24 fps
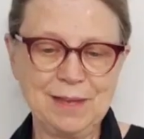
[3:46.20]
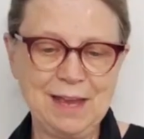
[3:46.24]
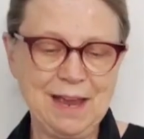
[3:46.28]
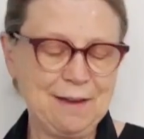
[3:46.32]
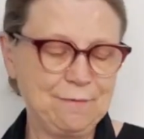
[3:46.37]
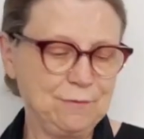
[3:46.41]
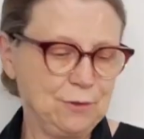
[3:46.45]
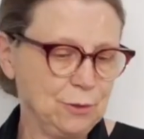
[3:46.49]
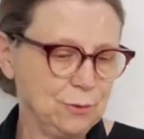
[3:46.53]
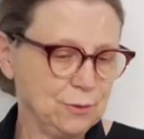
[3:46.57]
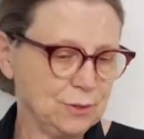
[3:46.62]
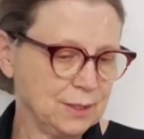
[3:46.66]

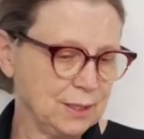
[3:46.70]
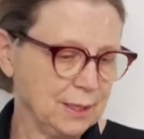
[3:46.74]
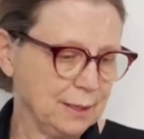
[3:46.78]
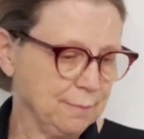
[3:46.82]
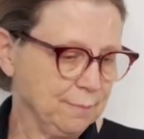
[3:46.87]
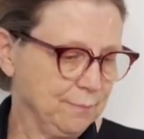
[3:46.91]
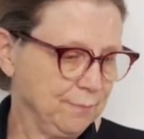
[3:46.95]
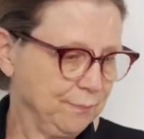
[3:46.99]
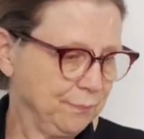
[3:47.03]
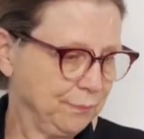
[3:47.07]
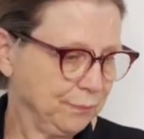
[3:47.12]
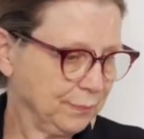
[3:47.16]
I've used
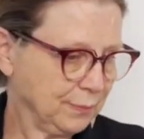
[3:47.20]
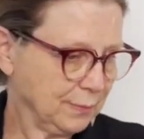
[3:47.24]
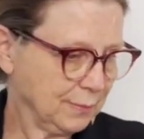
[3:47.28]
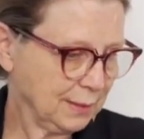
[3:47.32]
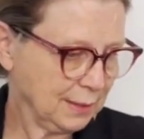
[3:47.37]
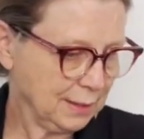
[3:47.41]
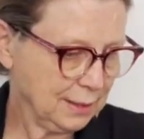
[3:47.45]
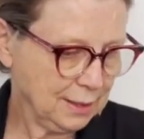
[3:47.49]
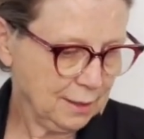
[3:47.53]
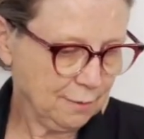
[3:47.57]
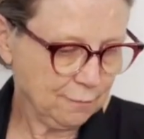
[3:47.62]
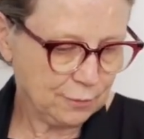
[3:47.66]
them
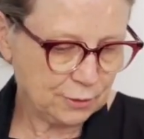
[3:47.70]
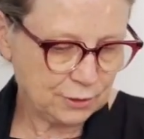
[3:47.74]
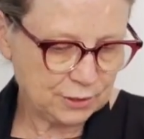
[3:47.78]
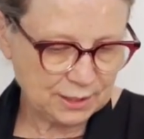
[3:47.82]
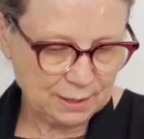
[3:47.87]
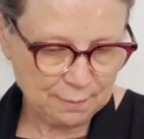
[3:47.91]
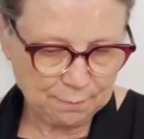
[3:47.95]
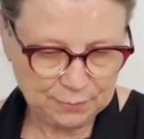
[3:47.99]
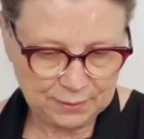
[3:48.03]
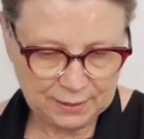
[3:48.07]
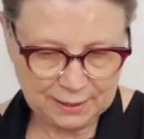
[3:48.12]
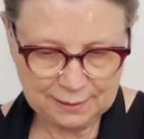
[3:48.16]
for
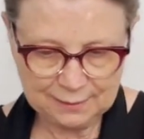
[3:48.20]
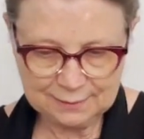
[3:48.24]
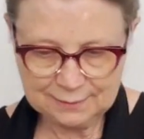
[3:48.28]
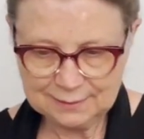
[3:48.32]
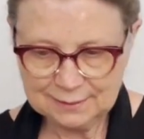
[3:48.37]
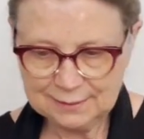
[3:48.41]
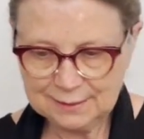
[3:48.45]
something.